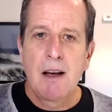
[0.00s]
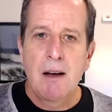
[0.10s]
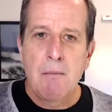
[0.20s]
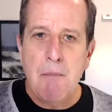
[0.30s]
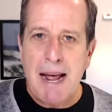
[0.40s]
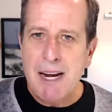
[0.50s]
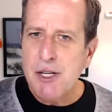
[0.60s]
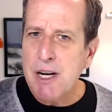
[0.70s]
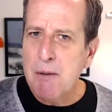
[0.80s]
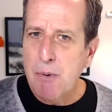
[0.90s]

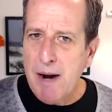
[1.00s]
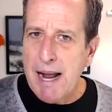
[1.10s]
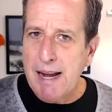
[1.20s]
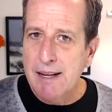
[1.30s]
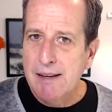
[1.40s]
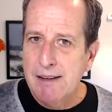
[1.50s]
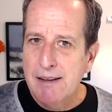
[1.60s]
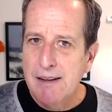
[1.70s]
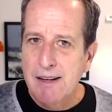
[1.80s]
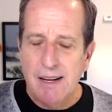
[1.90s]
Managing a brand
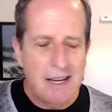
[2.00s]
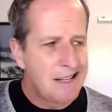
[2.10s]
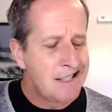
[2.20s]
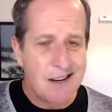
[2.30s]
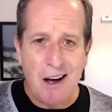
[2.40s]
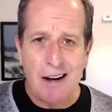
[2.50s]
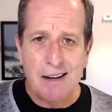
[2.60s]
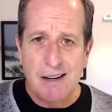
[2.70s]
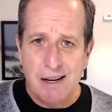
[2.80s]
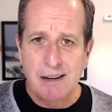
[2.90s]
is not
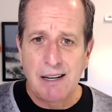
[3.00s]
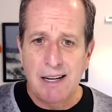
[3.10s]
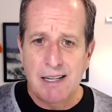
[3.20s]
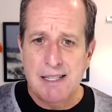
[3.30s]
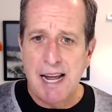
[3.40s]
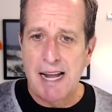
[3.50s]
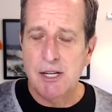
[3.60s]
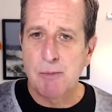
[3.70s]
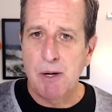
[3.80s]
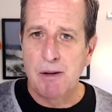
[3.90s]
nearly as
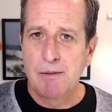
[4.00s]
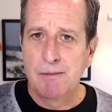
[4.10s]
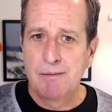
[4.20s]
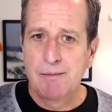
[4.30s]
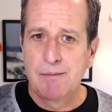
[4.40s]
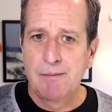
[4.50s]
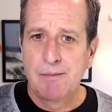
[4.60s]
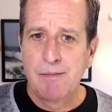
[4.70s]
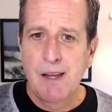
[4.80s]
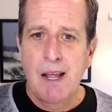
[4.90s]
tangible.
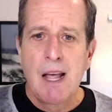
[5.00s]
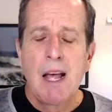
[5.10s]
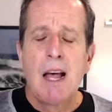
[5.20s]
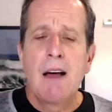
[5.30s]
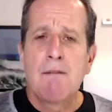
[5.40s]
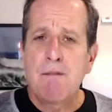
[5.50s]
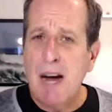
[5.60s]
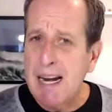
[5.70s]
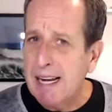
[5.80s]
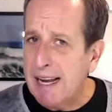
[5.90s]

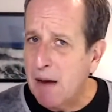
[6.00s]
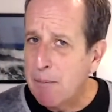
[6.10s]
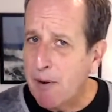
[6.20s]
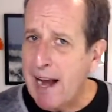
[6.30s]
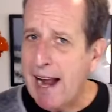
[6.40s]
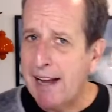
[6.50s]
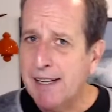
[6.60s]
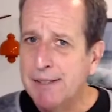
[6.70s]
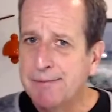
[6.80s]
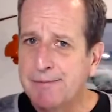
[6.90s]
Finally, a brand
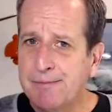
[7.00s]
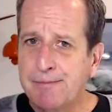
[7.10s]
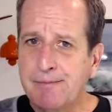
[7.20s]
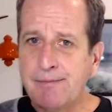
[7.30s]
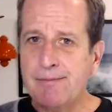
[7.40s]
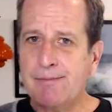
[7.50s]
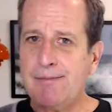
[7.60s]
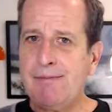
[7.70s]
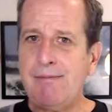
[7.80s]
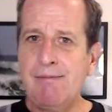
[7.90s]

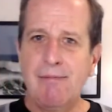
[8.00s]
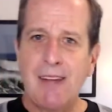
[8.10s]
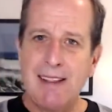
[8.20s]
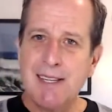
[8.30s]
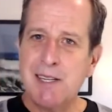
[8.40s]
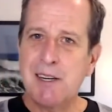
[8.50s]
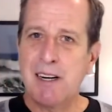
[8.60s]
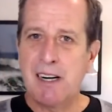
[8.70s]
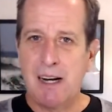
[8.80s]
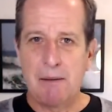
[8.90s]
and this is going to
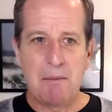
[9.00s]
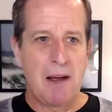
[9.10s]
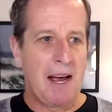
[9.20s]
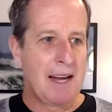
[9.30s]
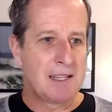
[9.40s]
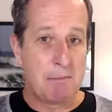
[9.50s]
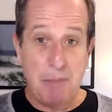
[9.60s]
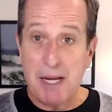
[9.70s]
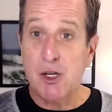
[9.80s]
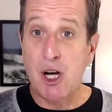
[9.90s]
come as a
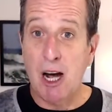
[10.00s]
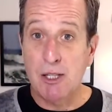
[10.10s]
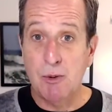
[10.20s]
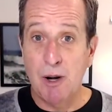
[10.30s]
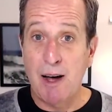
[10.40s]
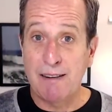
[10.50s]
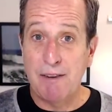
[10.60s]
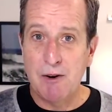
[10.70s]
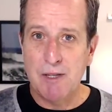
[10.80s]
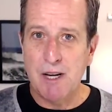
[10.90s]
big shock to a lot of
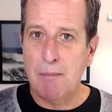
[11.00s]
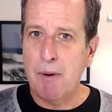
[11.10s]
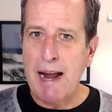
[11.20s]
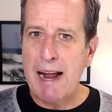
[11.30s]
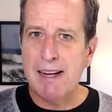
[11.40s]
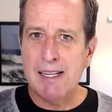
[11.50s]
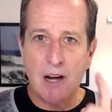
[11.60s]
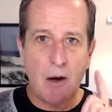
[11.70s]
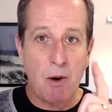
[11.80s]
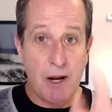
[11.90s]
folks, a brand is
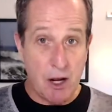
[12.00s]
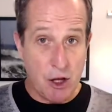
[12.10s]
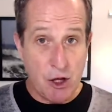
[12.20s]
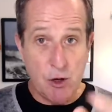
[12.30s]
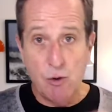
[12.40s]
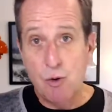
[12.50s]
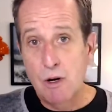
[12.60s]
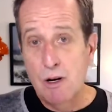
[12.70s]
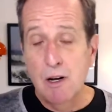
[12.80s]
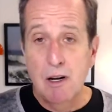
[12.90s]
not what you
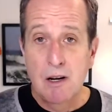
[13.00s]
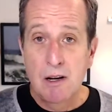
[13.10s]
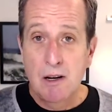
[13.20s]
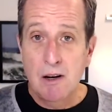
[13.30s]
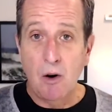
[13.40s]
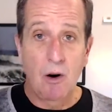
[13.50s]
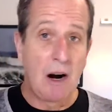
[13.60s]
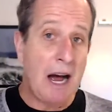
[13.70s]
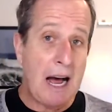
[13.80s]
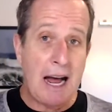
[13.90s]
or
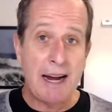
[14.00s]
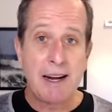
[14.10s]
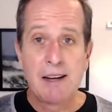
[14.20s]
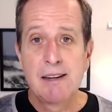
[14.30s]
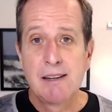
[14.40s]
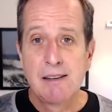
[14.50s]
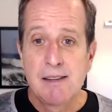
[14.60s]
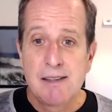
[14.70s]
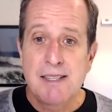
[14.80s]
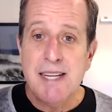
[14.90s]
I
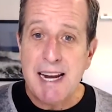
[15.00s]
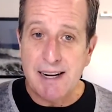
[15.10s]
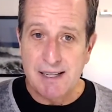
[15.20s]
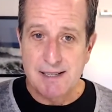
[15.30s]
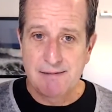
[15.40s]
say it is.